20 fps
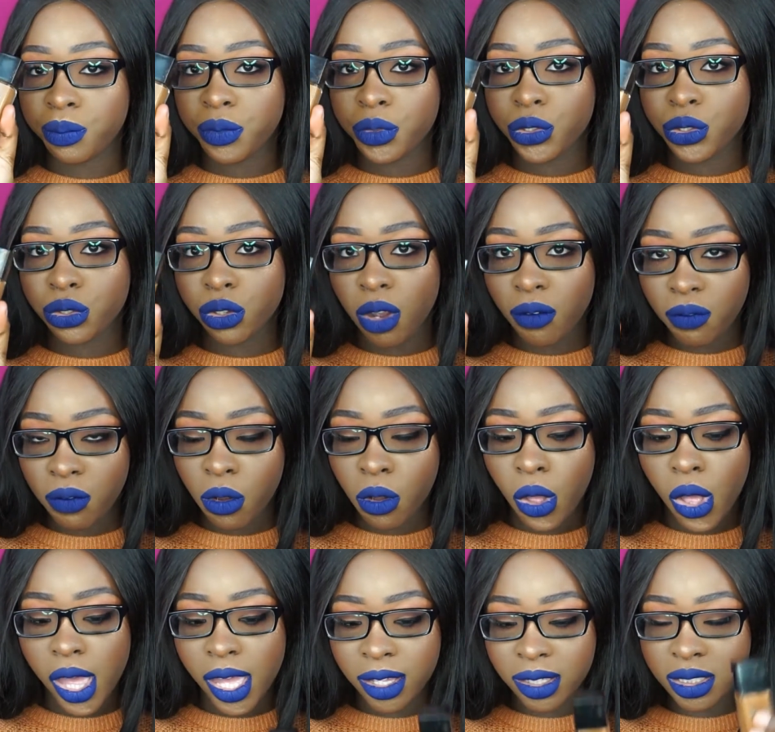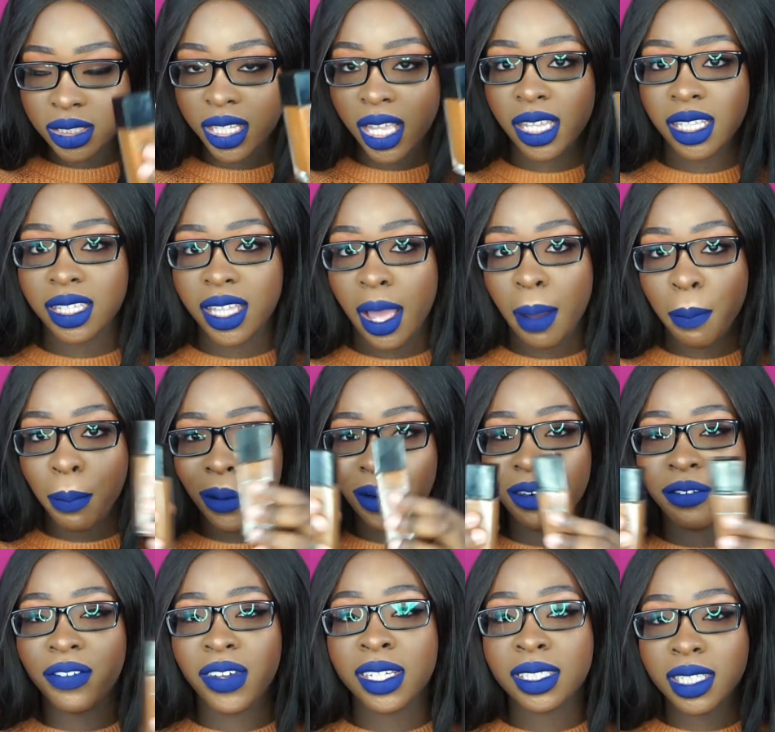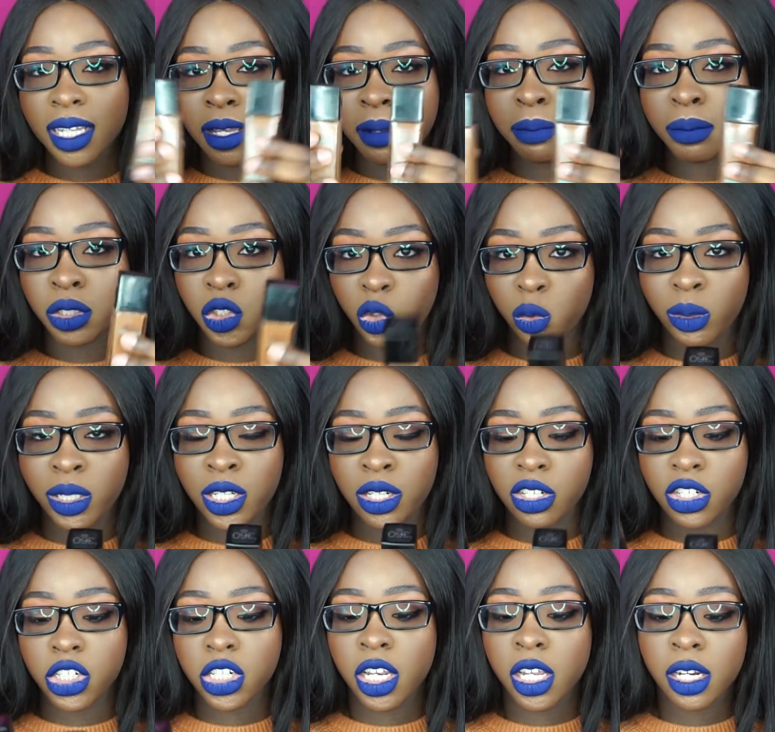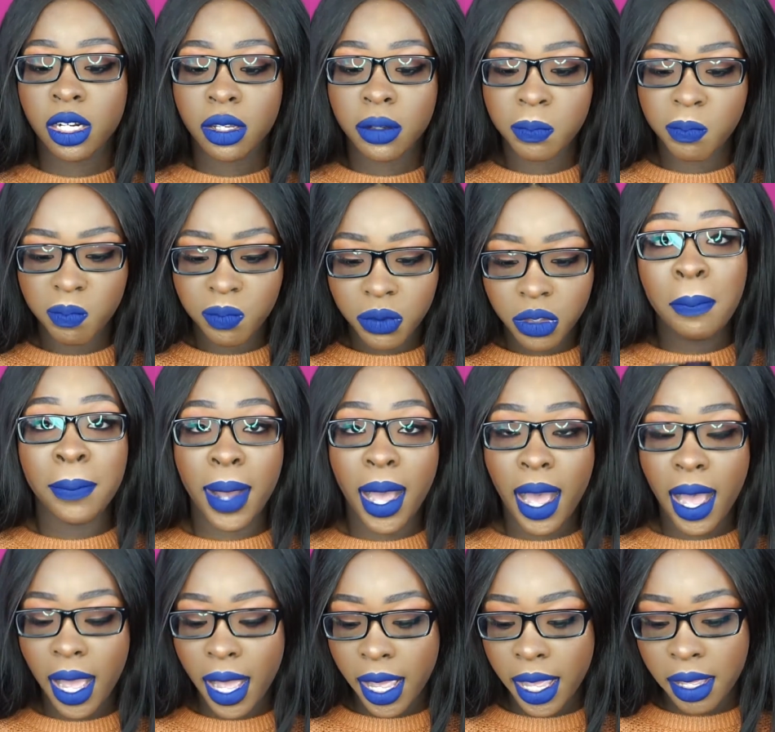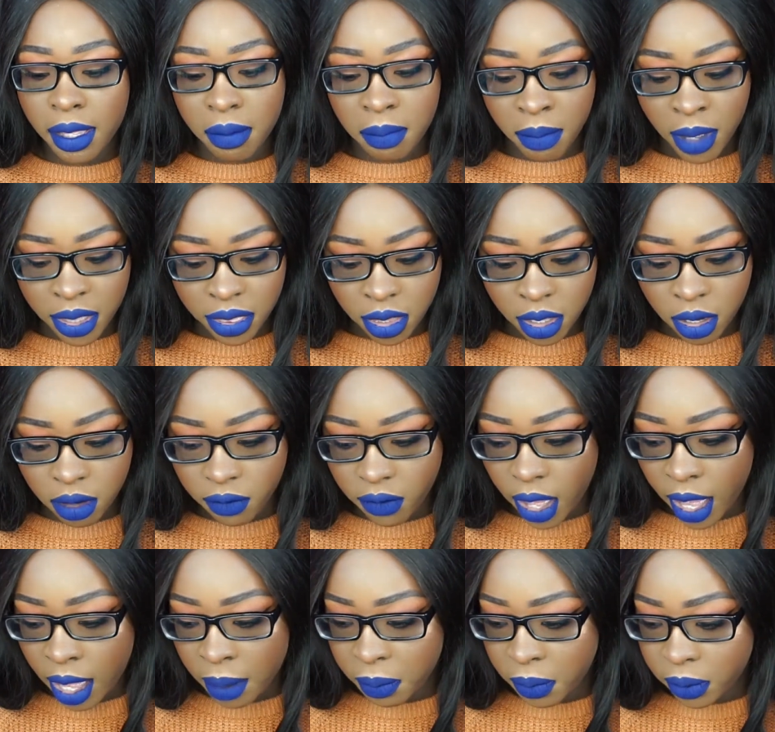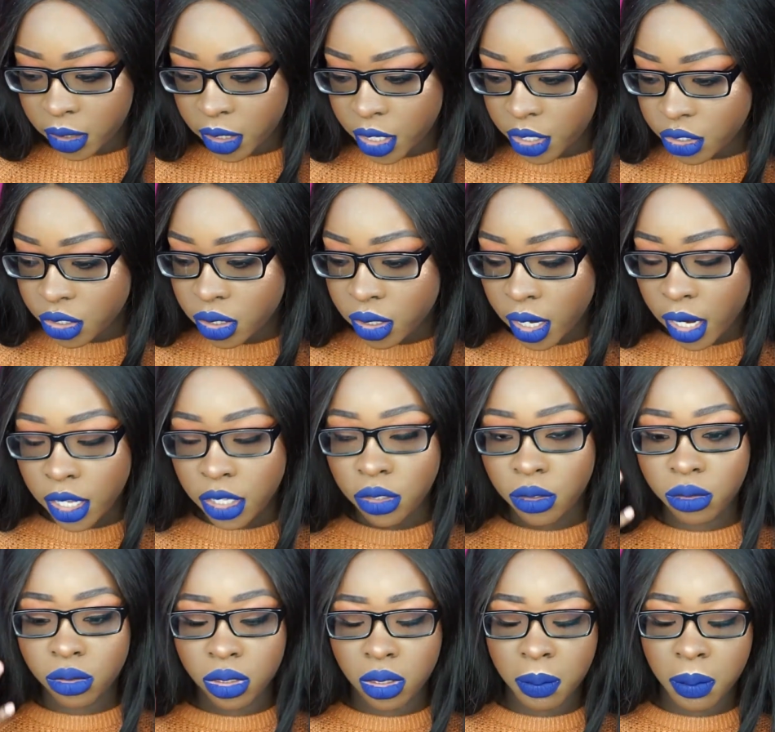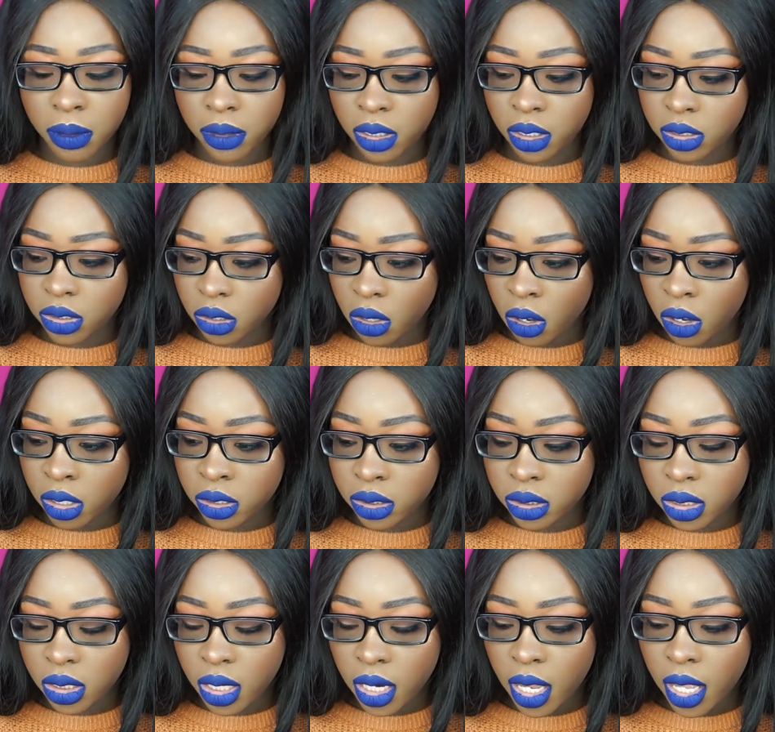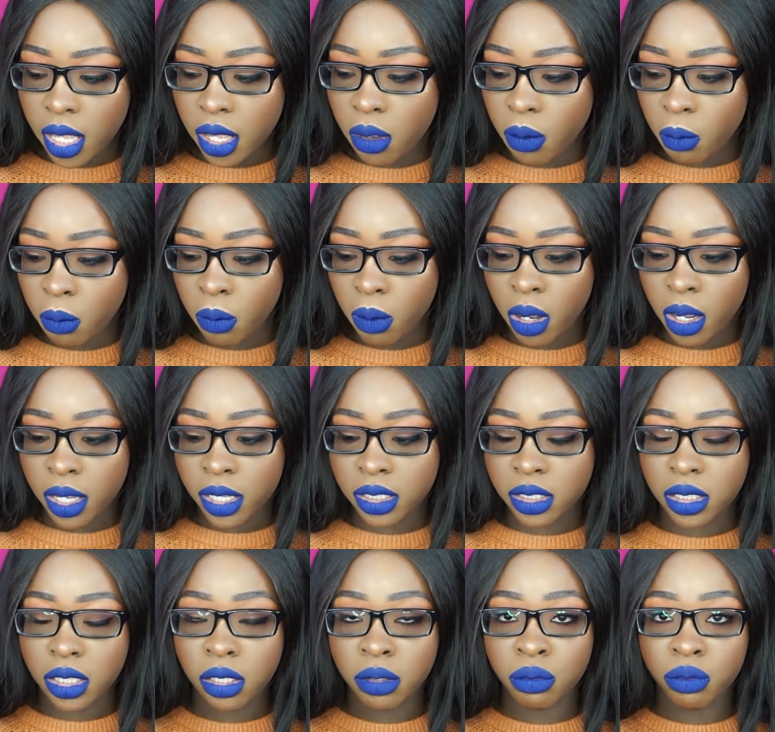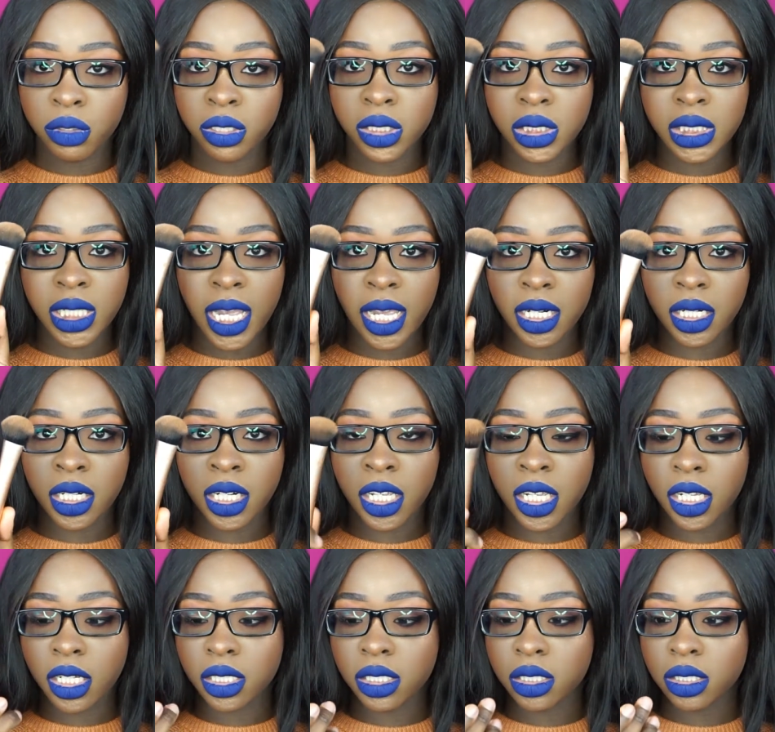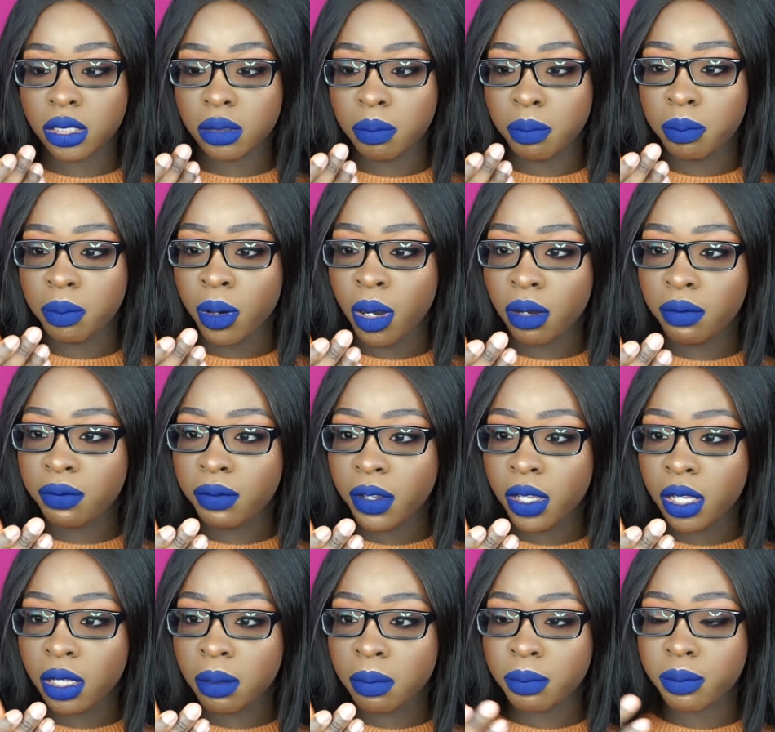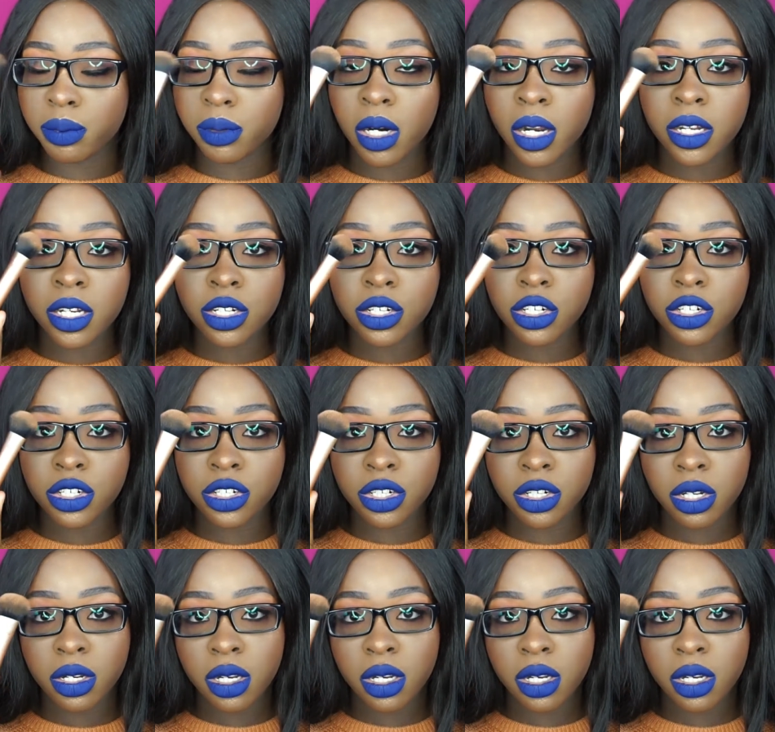Truffle. Is like that perfect in between shade. My method of application that I used to put this on today was the Real Techniques buffing brush.